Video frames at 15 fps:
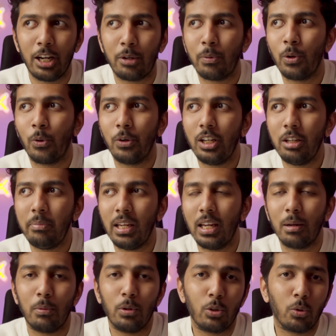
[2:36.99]
It will only be
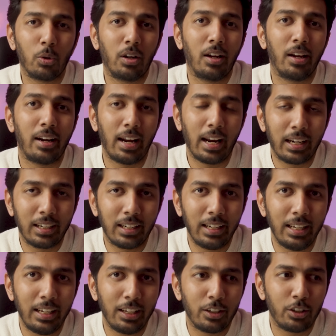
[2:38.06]
able to correctly
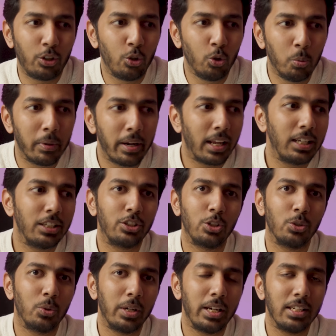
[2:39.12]
humanize
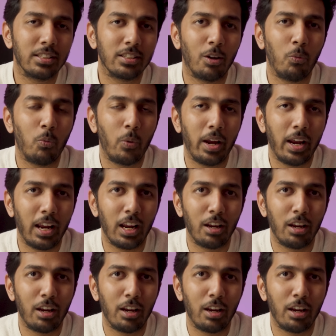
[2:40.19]
you in some way